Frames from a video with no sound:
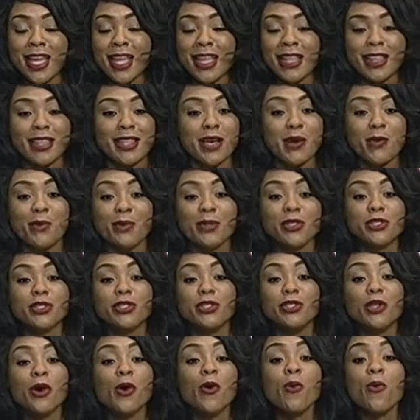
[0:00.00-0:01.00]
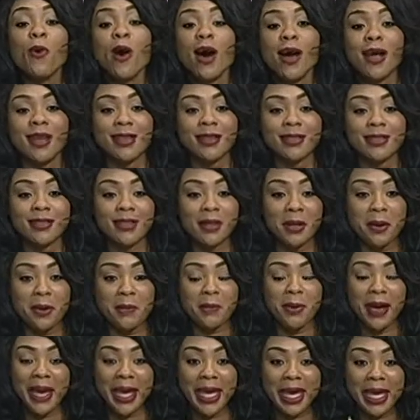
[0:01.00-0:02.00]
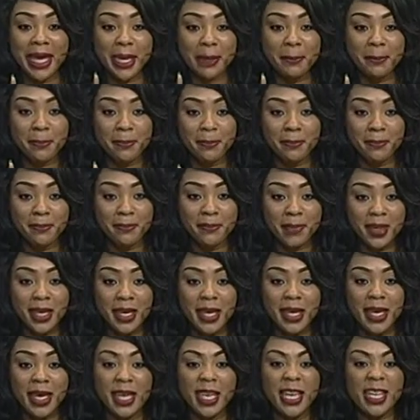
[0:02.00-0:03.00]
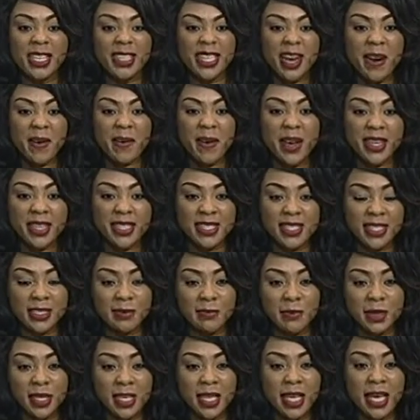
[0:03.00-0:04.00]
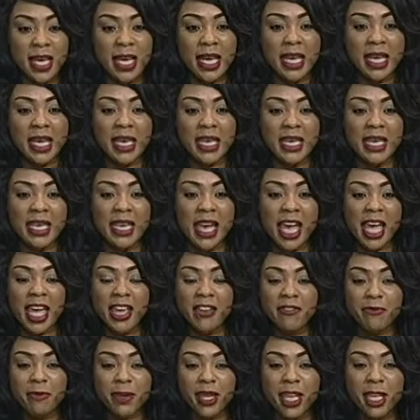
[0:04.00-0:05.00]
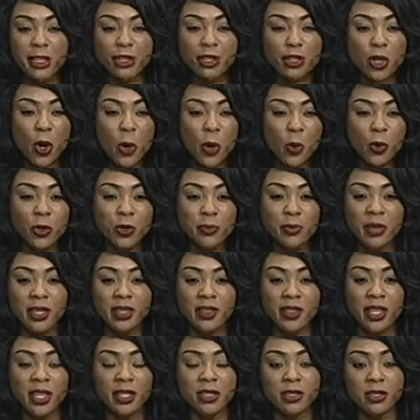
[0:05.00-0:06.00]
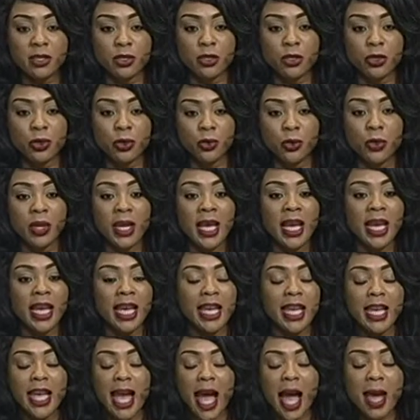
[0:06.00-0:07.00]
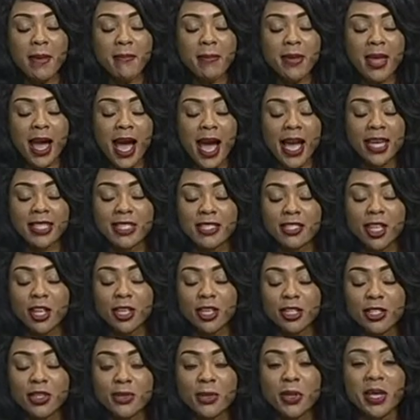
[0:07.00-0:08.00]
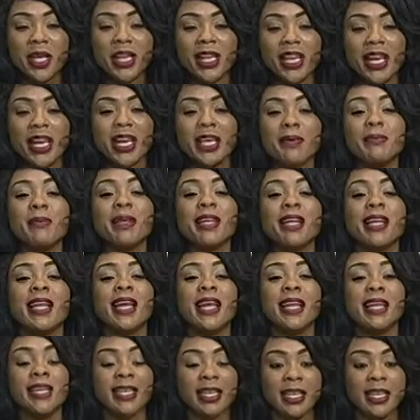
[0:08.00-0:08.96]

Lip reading: There was no one but him. He directed me. He gave me, he told me things to do. I started to hear him clearly.